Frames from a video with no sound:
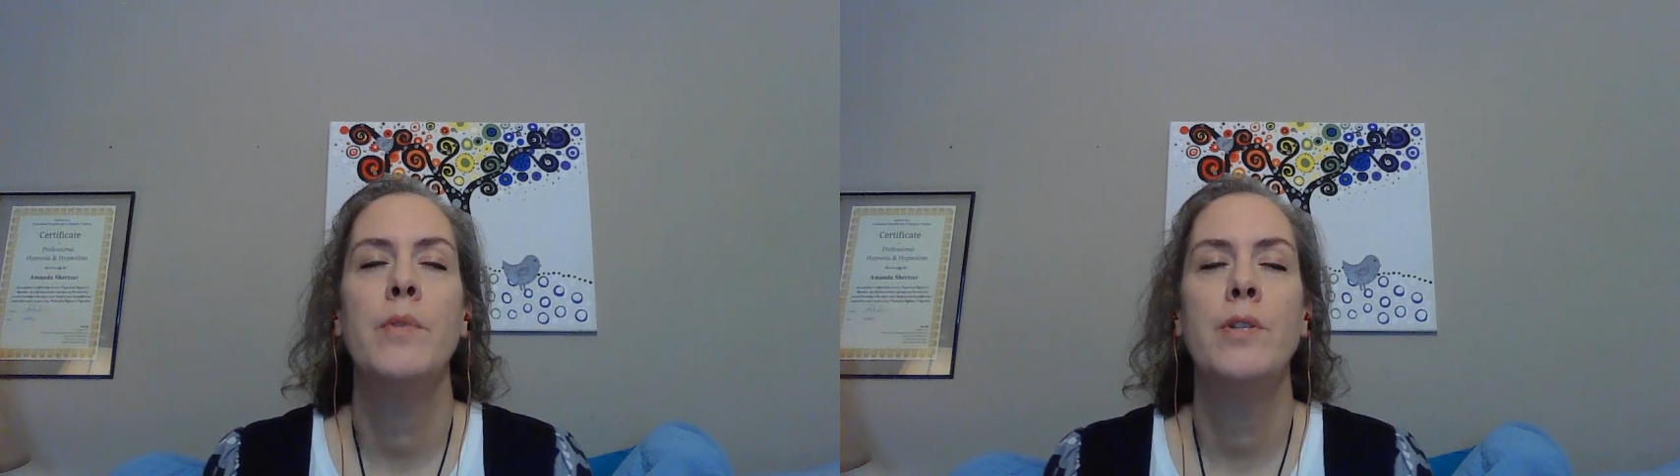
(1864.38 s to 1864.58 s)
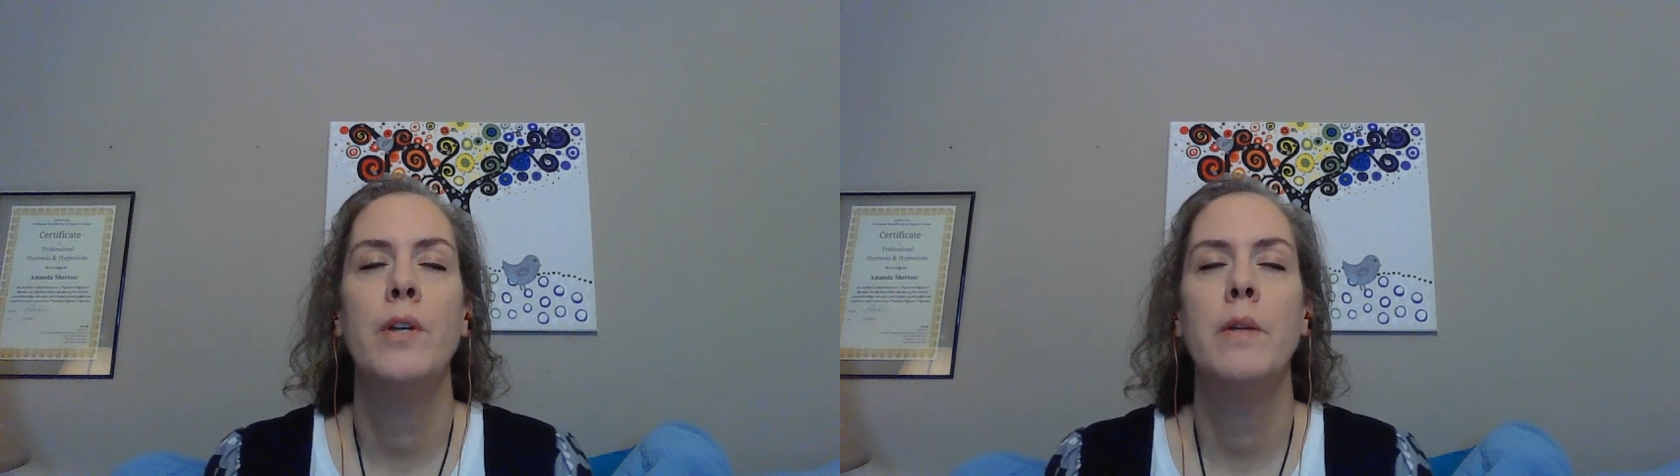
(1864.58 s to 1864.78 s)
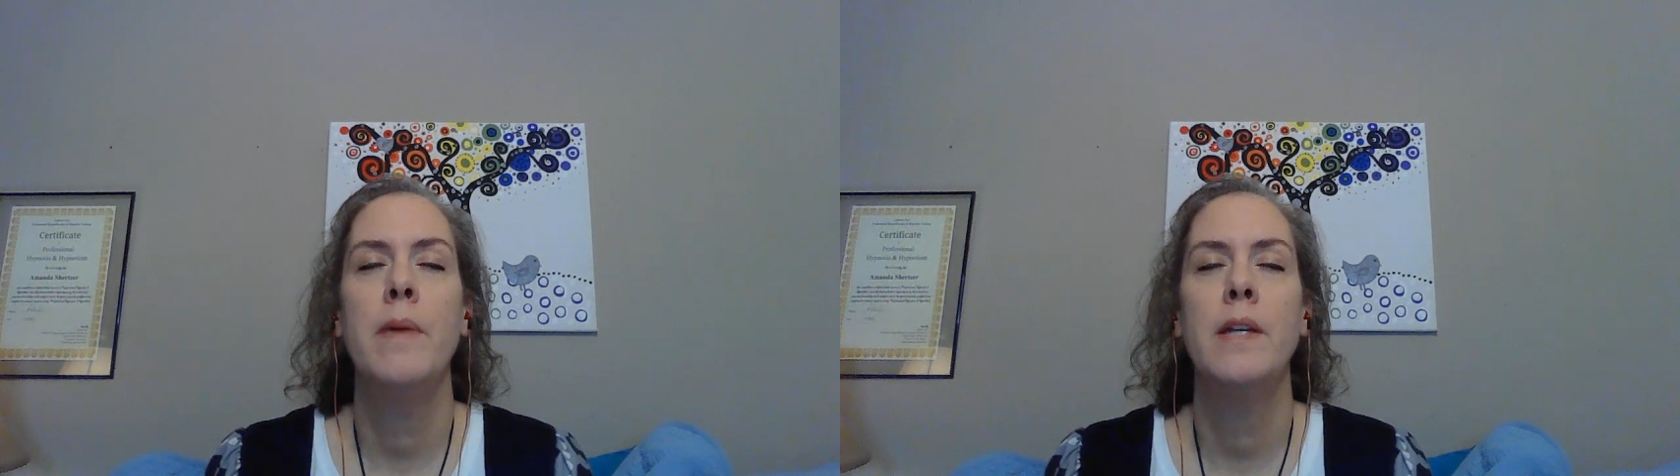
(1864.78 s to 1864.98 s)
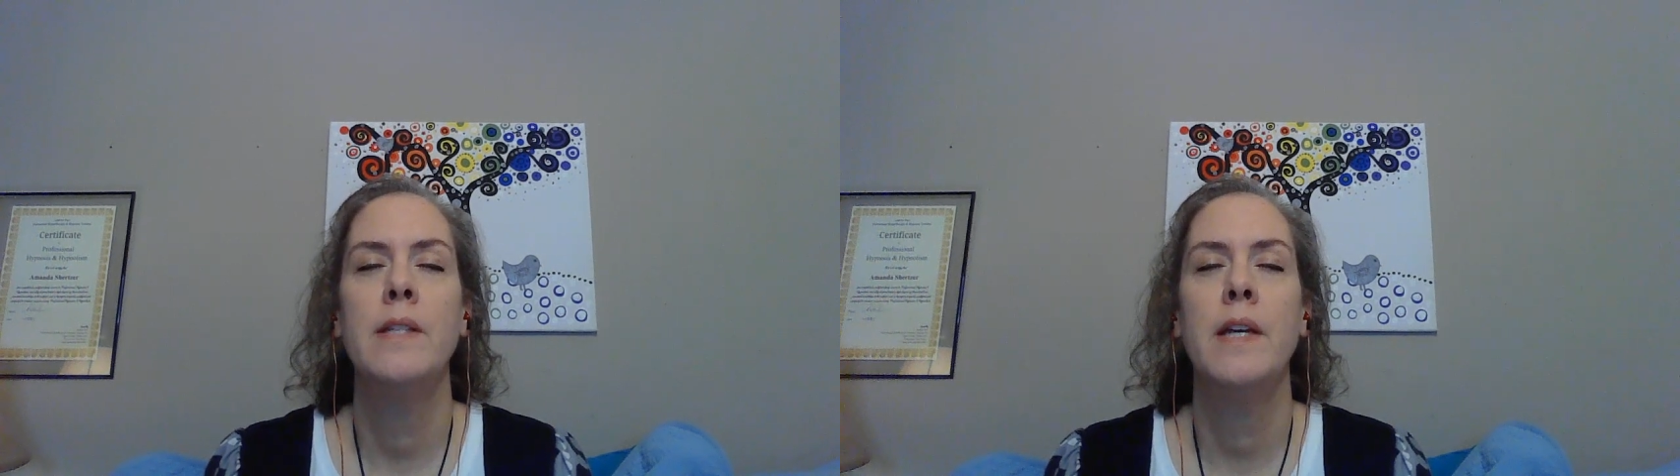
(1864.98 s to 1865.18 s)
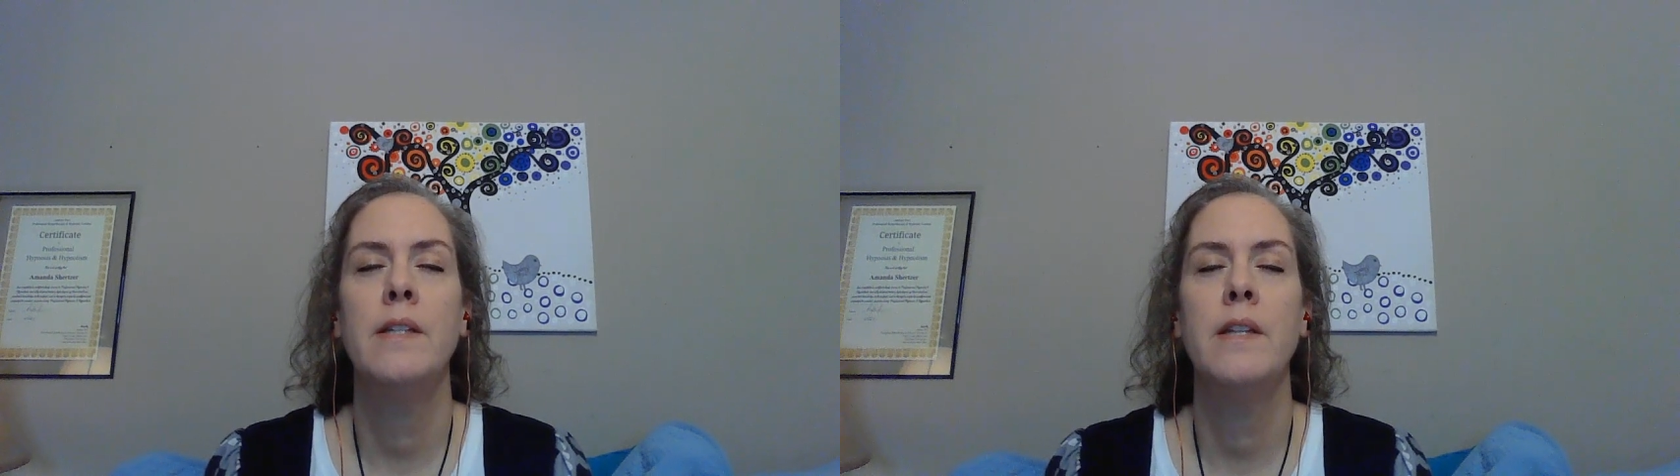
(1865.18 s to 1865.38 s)
you could
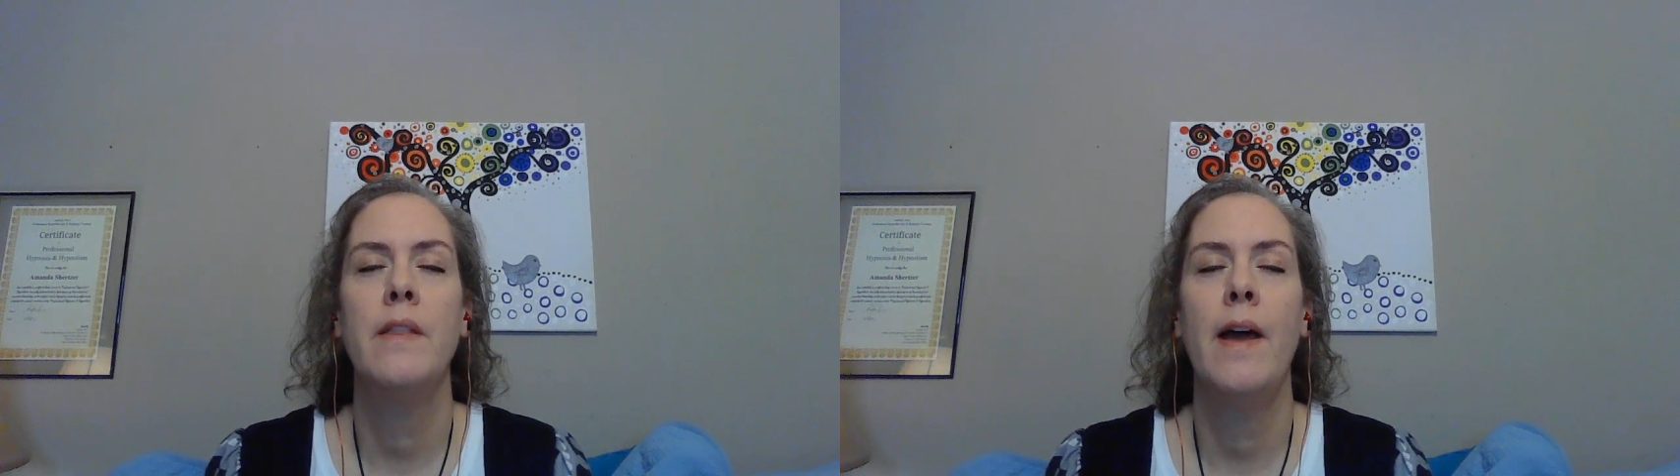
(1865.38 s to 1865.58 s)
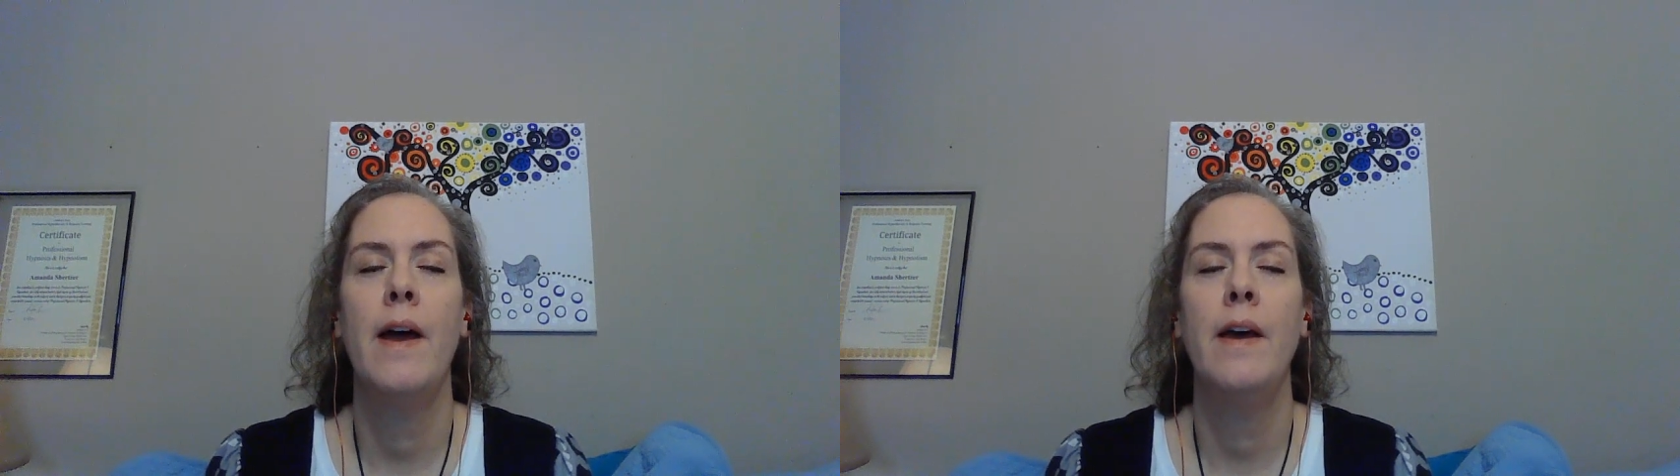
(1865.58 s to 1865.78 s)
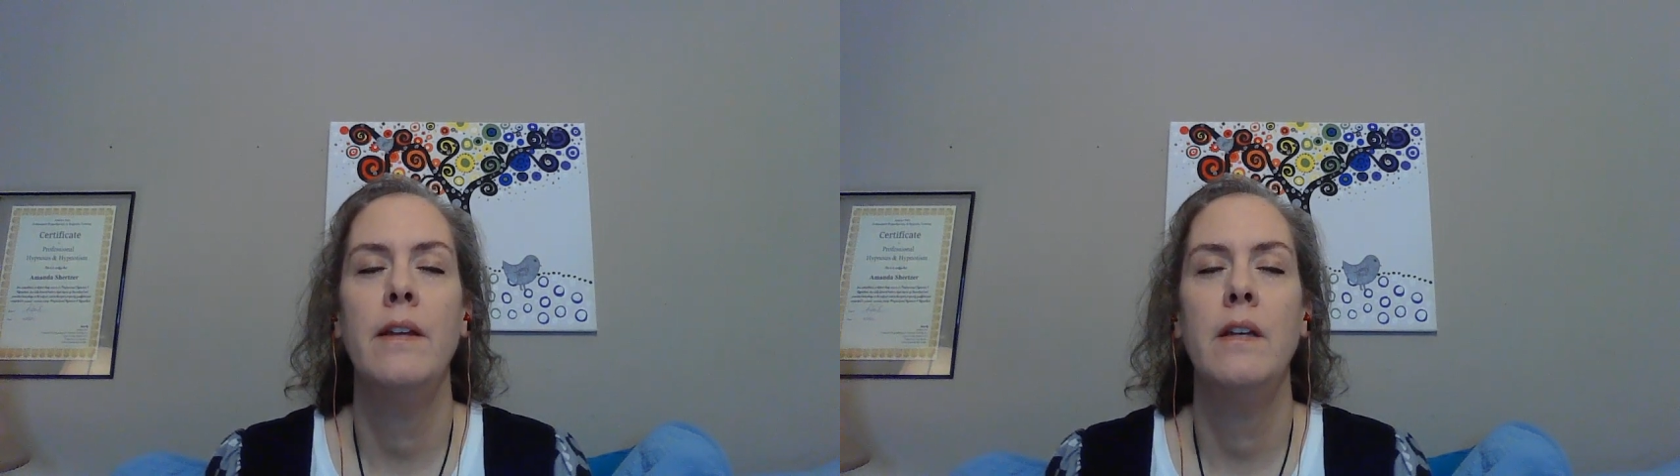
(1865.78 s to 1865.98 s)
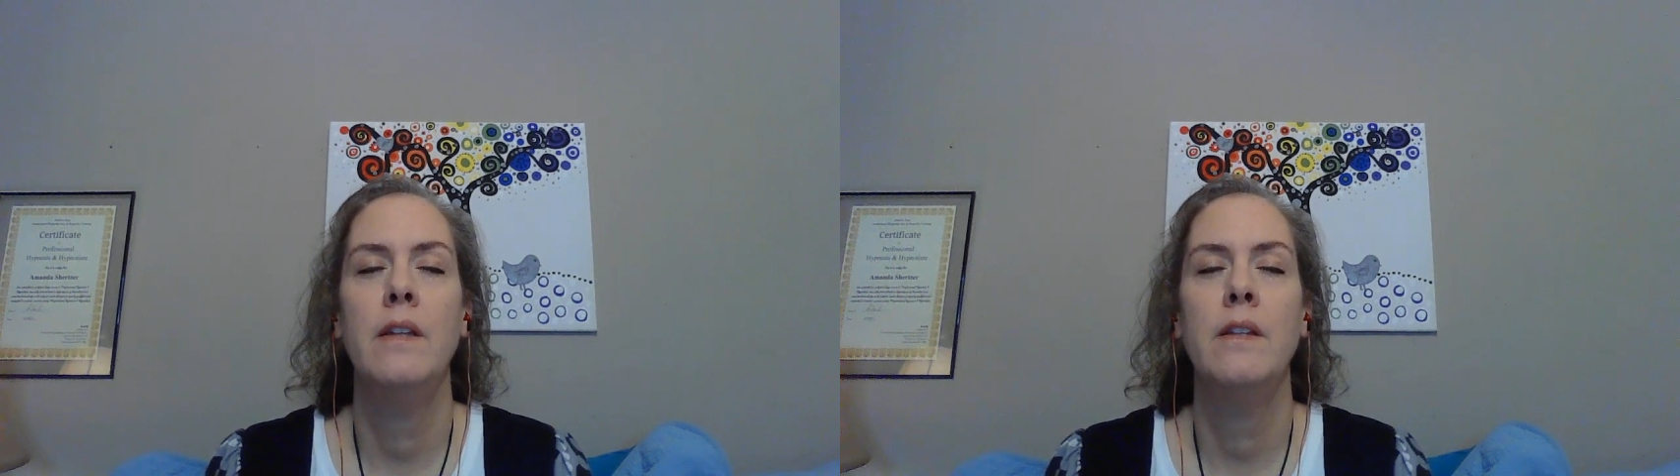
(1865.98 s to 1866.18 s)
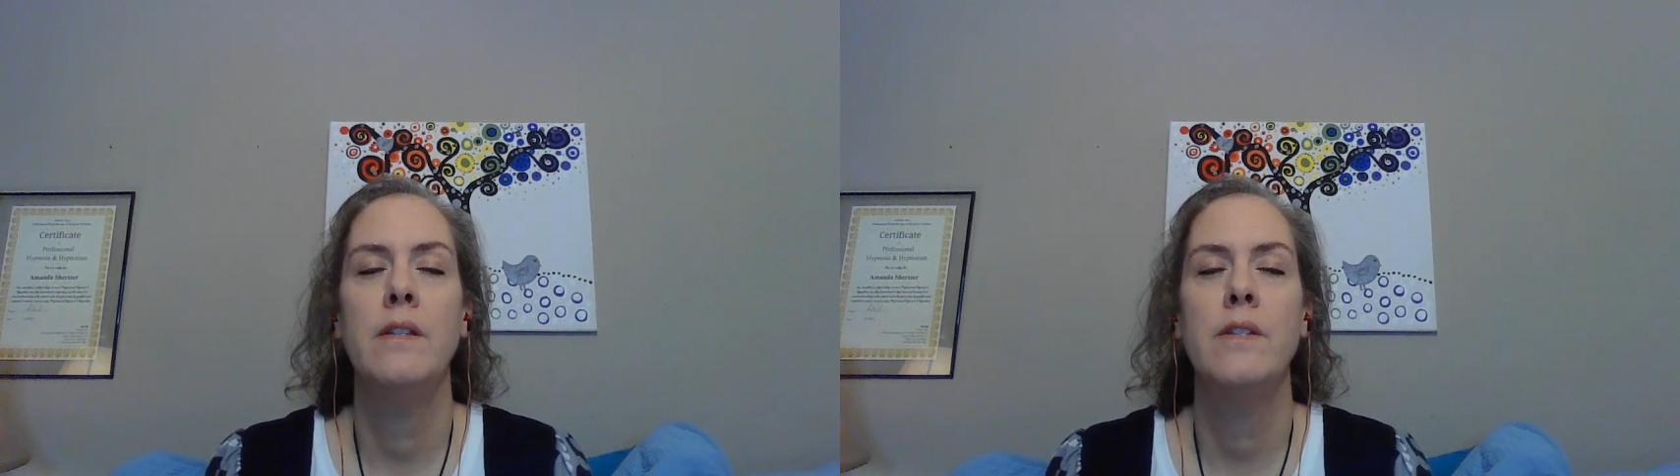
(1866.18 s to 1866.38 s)
meditate to that
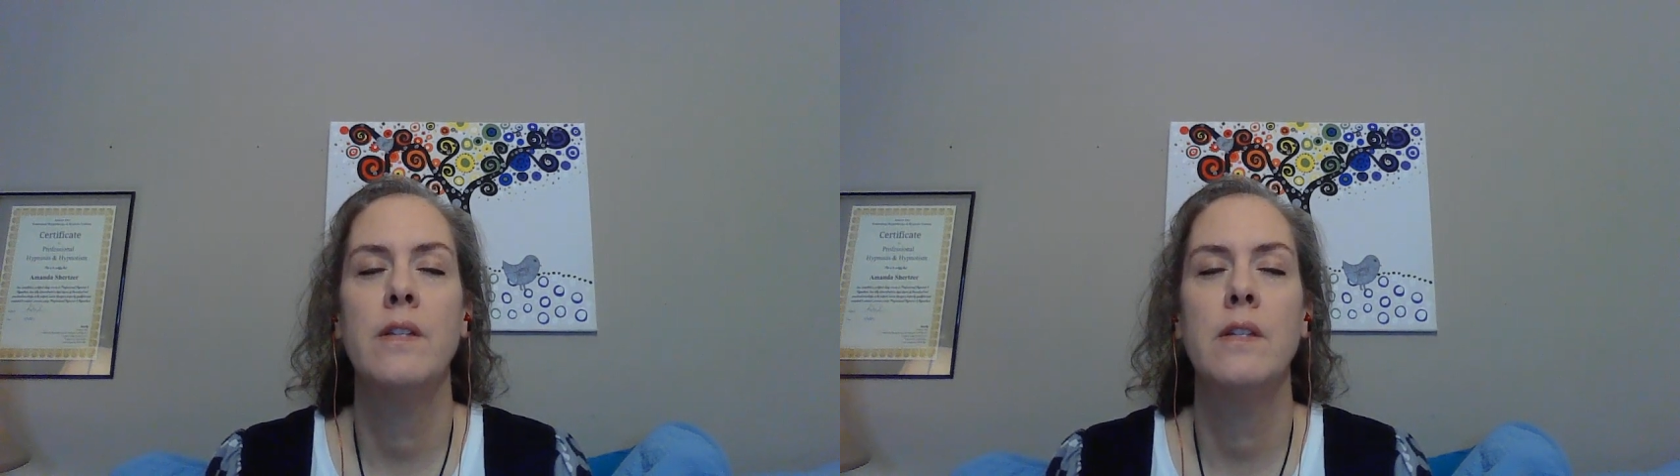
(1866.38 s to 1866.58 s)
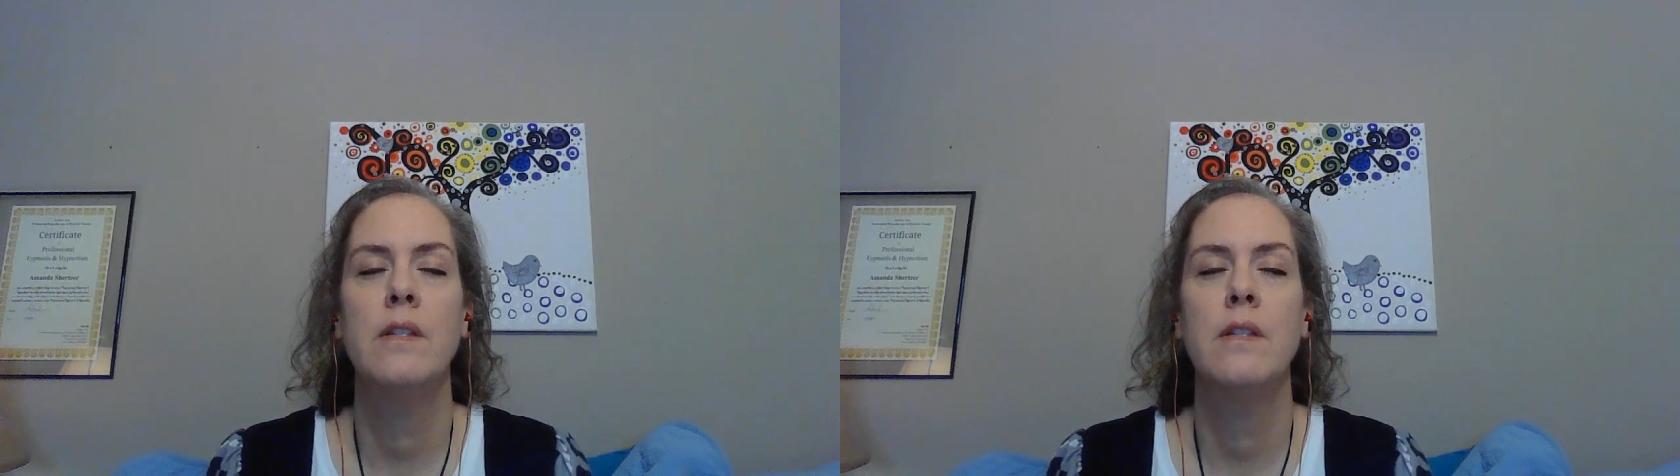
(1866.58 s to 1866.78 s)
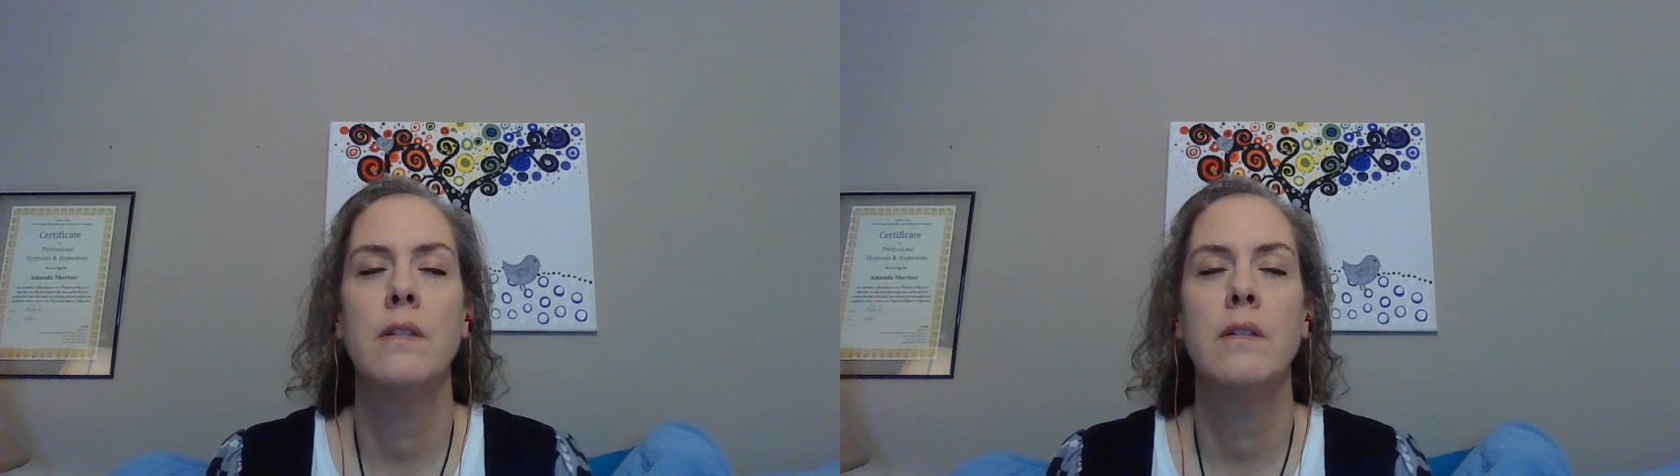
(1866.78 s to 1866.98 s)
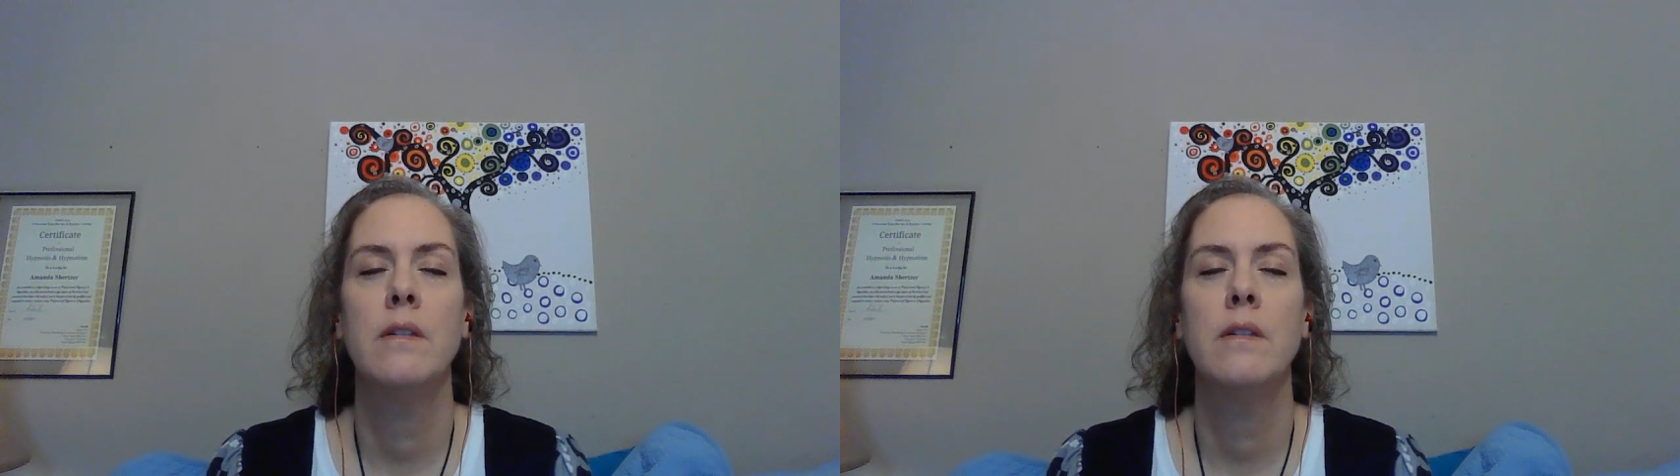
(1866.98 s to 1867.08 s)
and then just